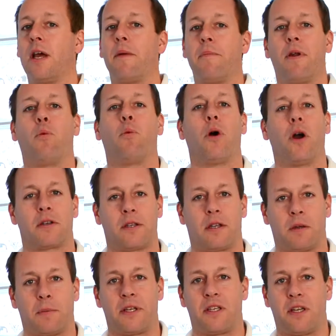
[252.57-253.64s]
but it works a
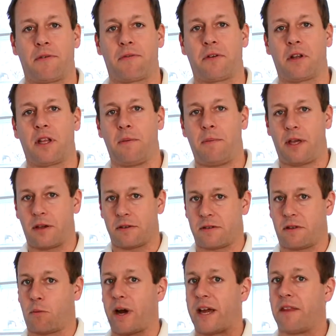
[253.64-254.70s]
little bit differently because of
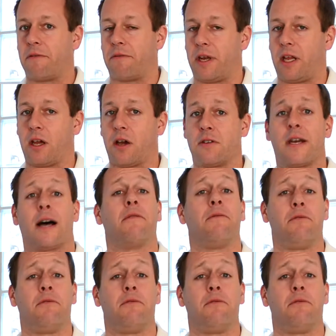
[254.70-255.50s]
the way that videos are